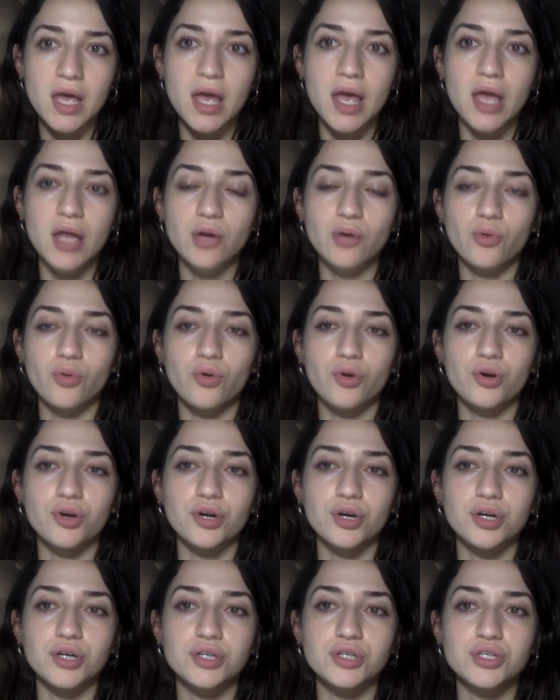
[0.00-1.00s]
in
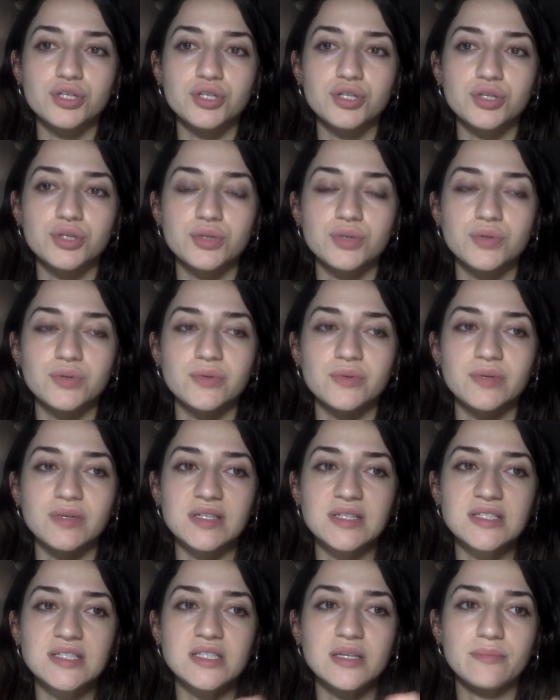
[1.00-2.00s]
order to
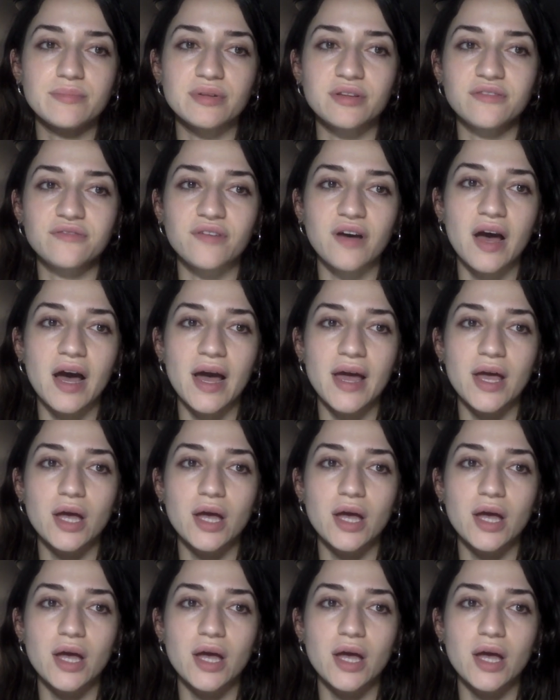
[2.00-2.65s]
simplify